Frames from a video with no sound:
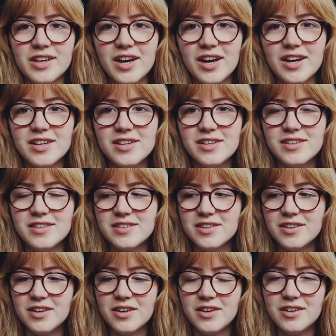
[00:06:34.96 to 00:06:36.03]
yeah, it's
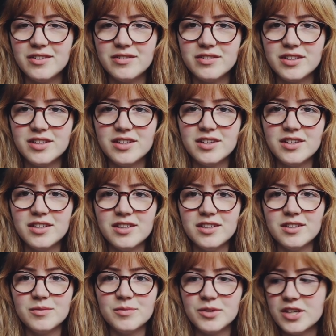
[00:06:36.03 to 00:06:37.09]
uh,
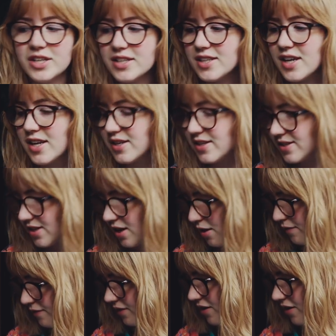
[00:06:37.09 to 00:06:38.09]
pretty exciting stuff.